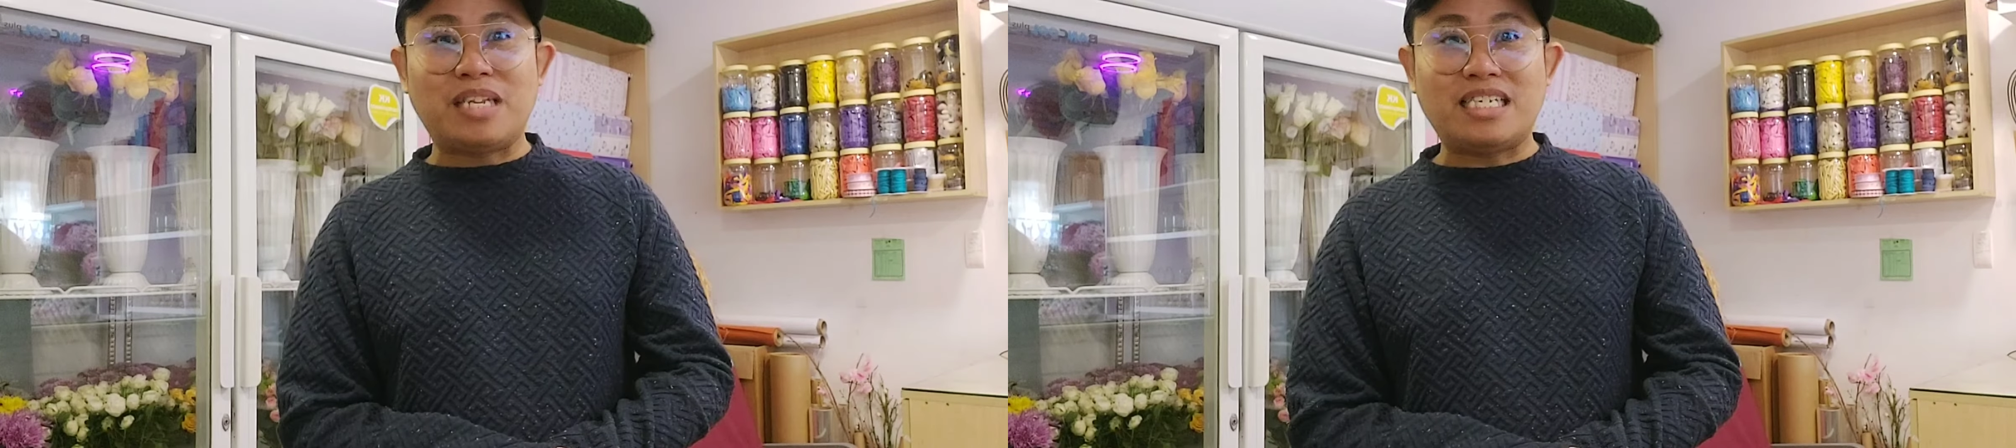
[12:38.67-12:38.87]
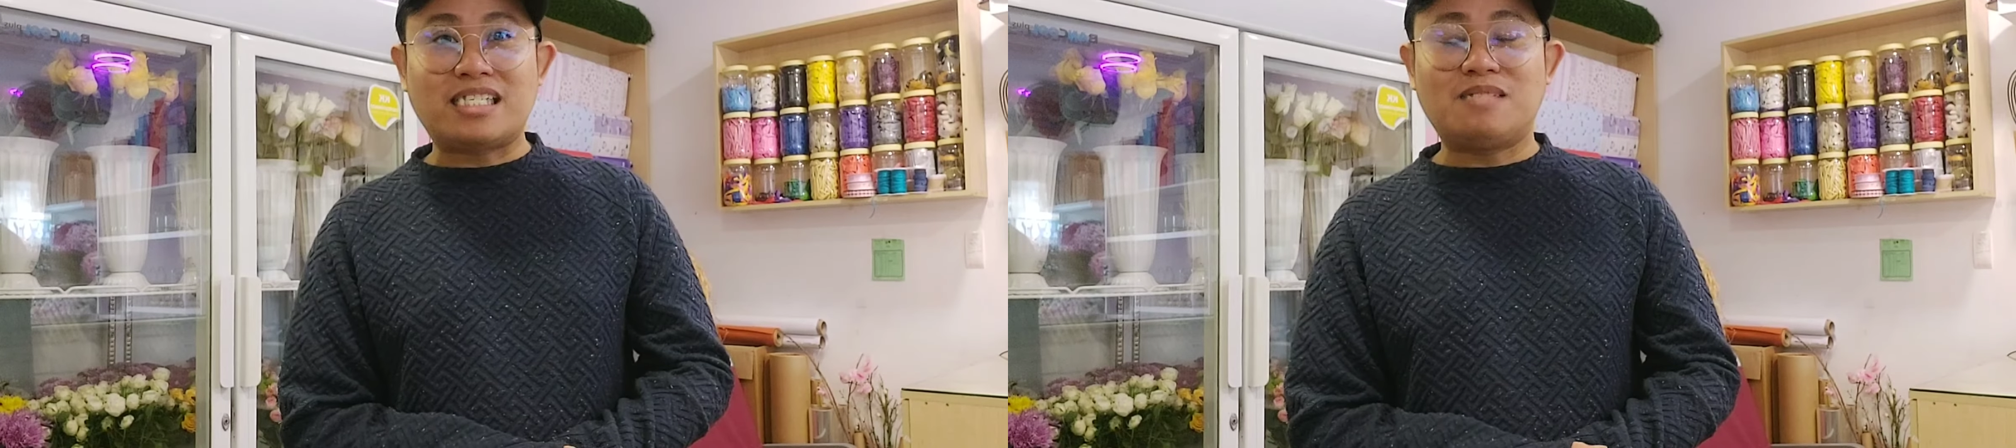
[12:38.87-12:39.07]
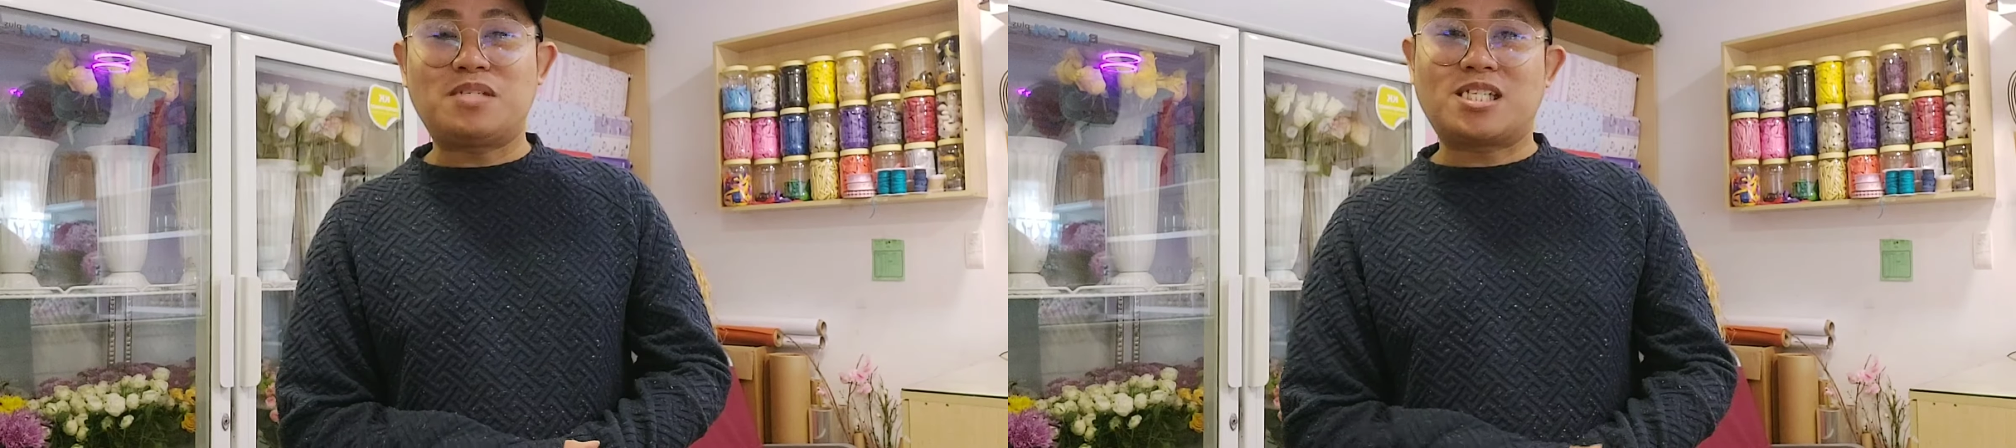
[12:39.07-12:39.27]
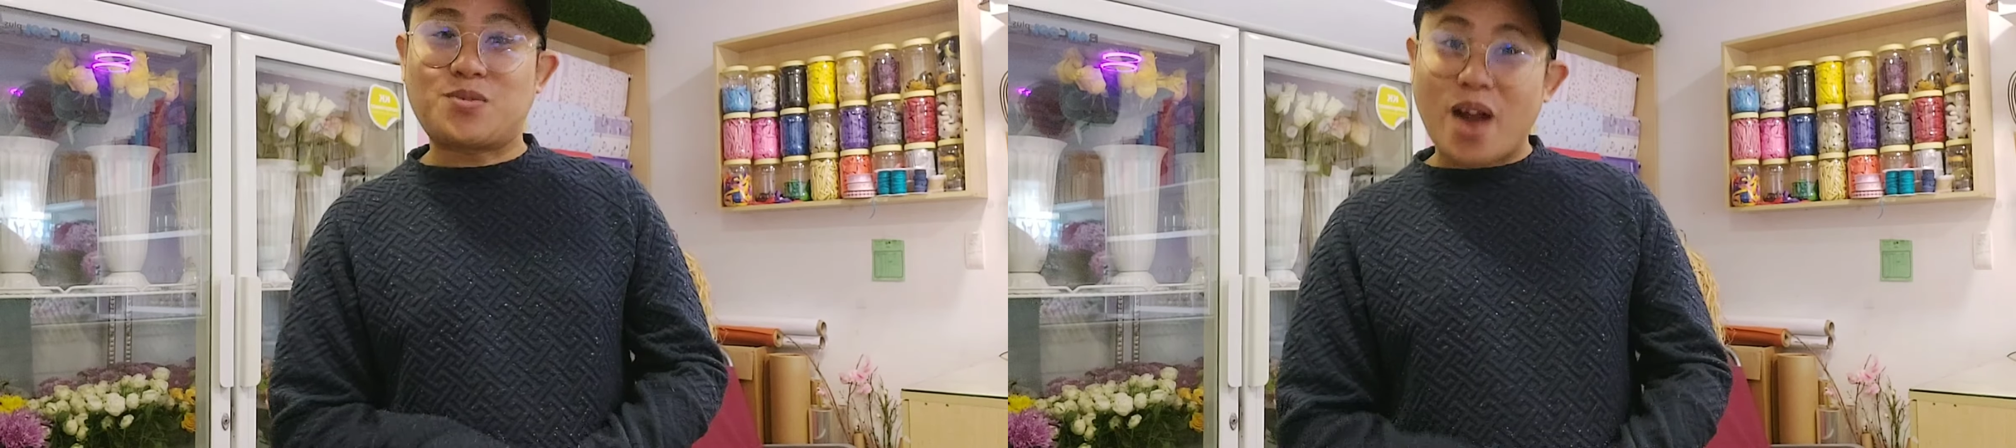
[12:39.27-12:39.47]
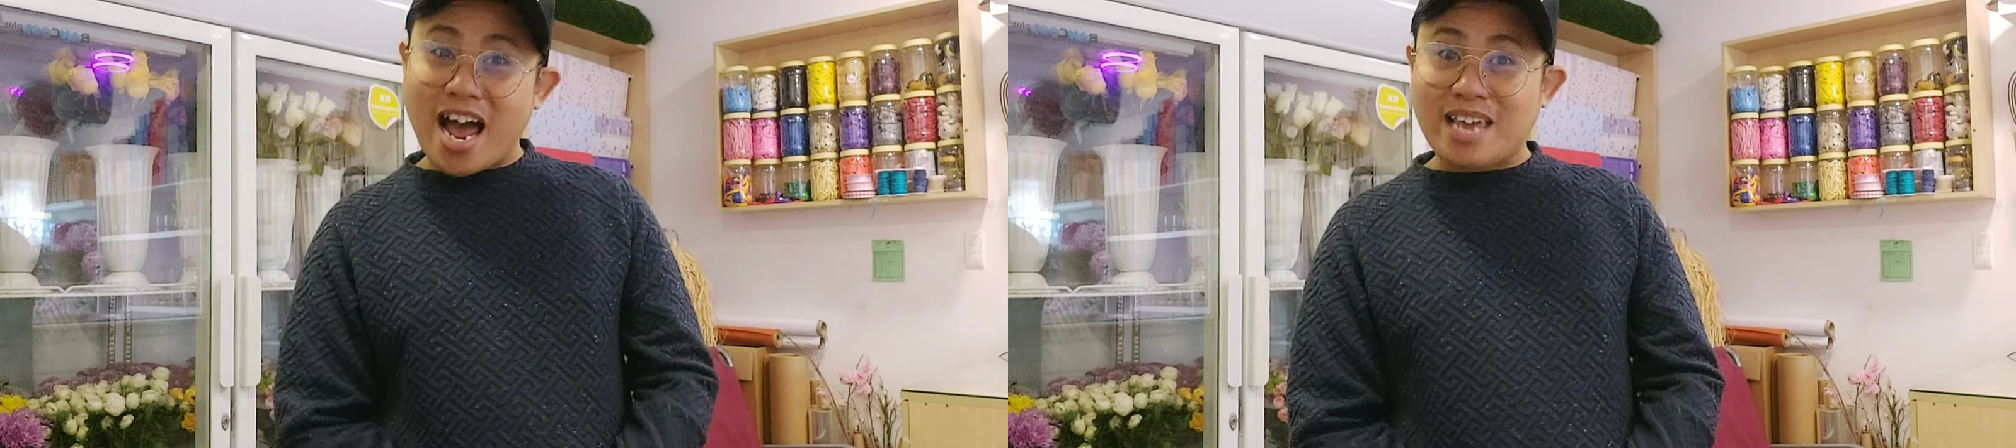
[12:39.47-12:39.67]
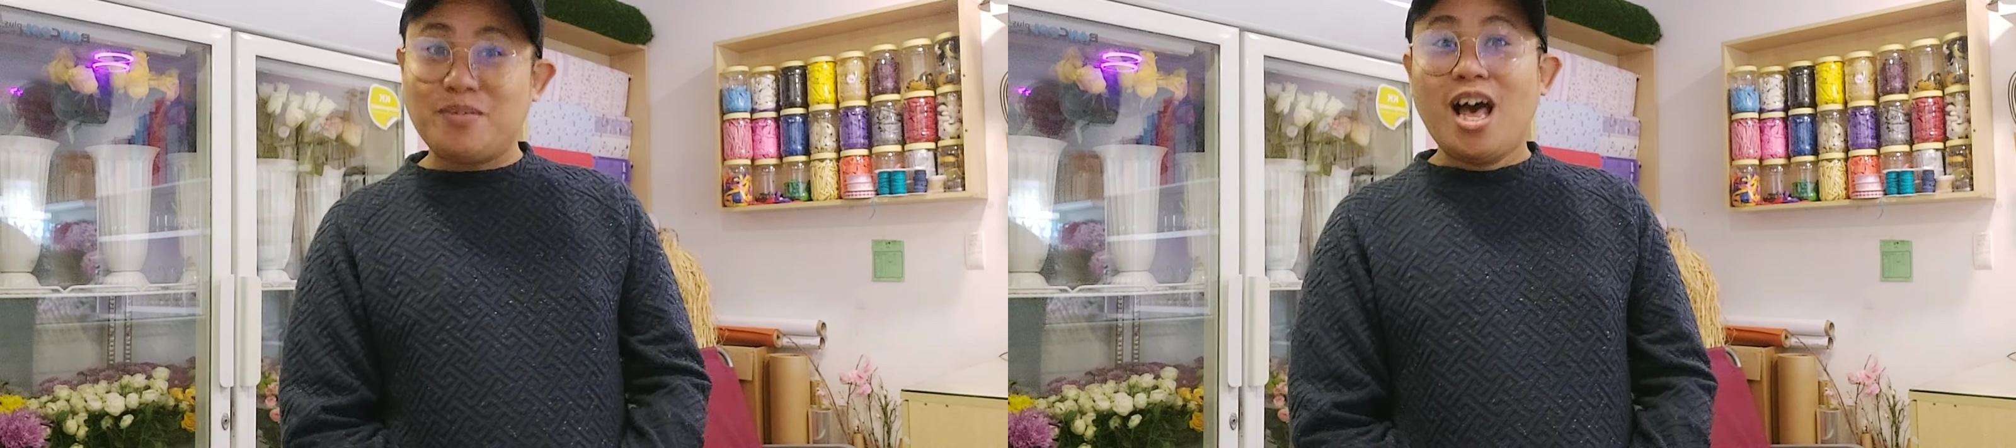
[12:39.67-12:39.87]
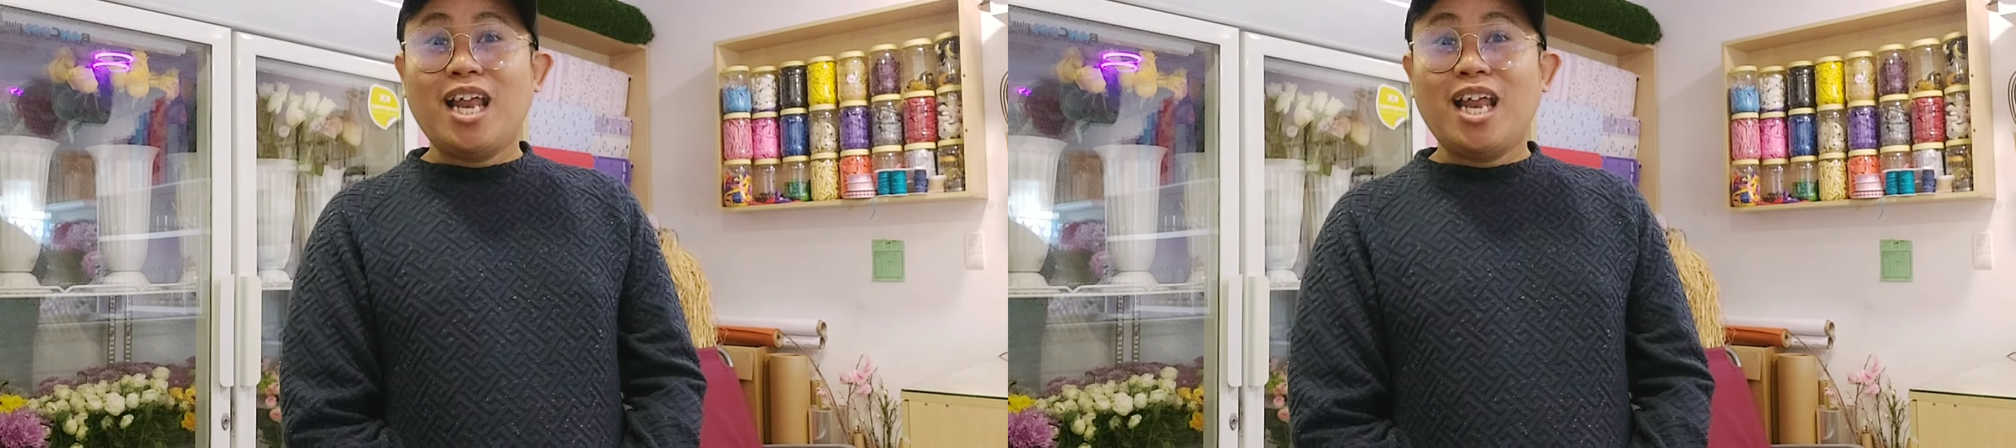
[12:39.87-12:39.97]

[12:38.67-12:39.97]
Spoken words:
please subscribe